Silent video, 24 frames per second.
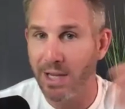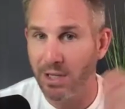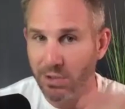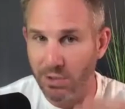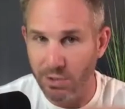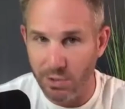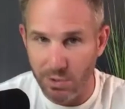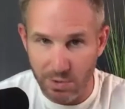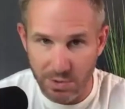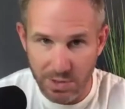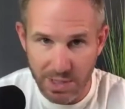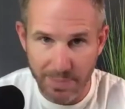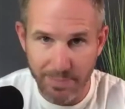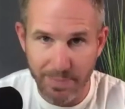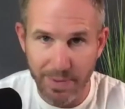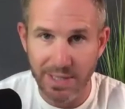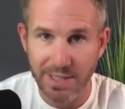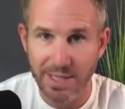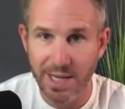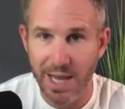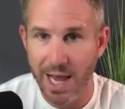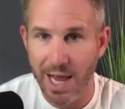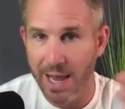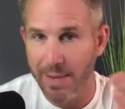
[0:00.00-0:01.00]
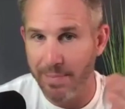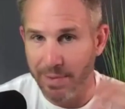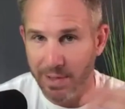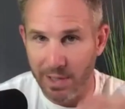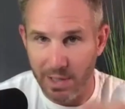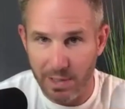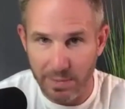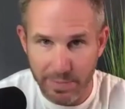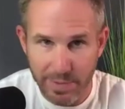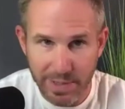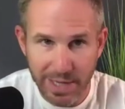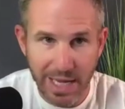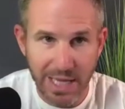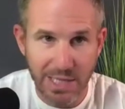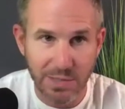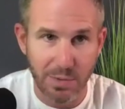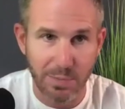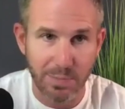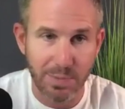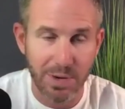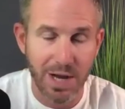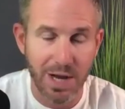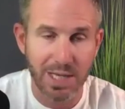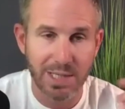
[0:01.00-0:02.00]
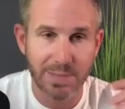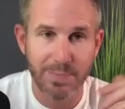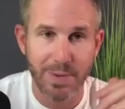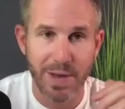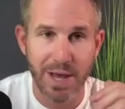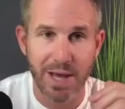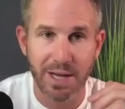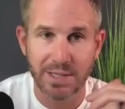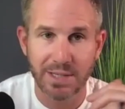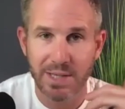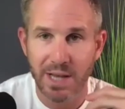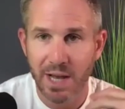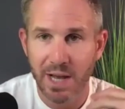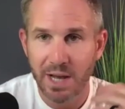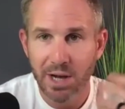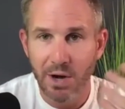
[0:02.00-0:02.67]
and shows up on time and communicates with prospects